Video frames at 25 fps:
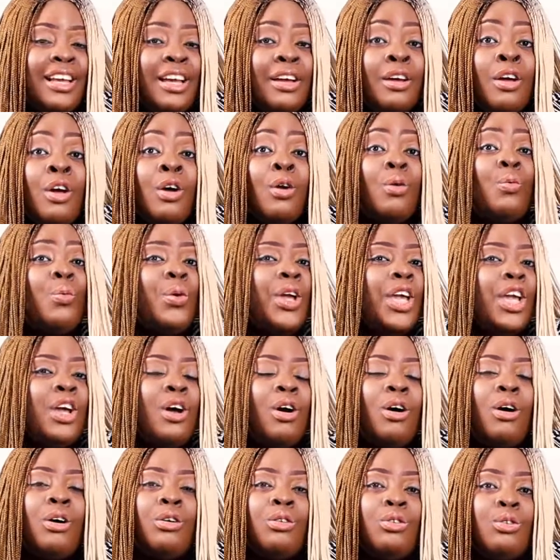here. We
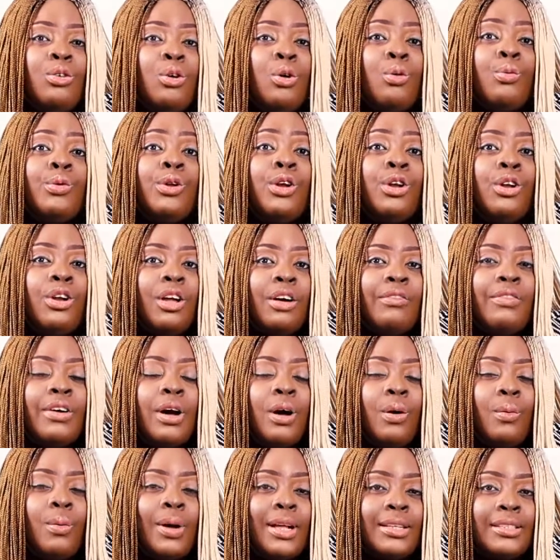all know we love
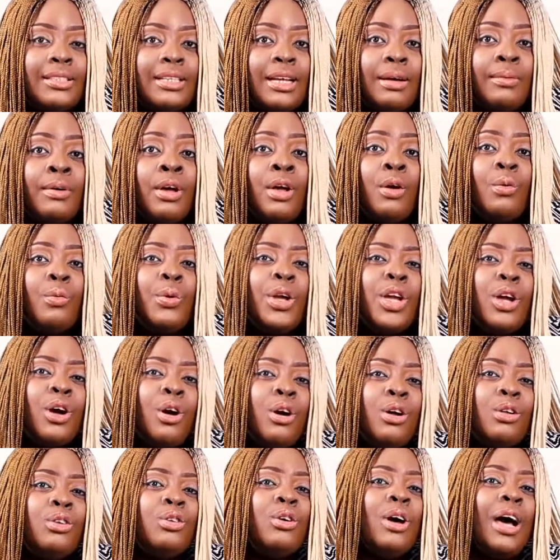our WhatsApp. We
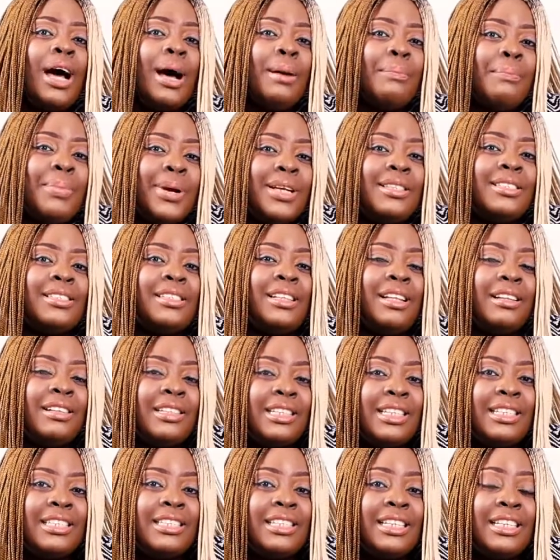all know how personal
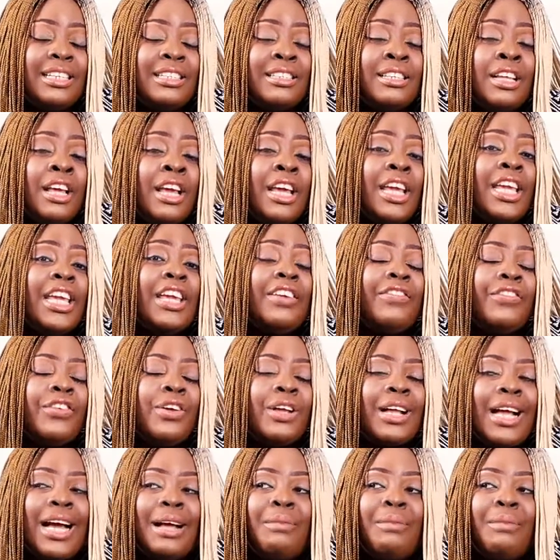this is. If you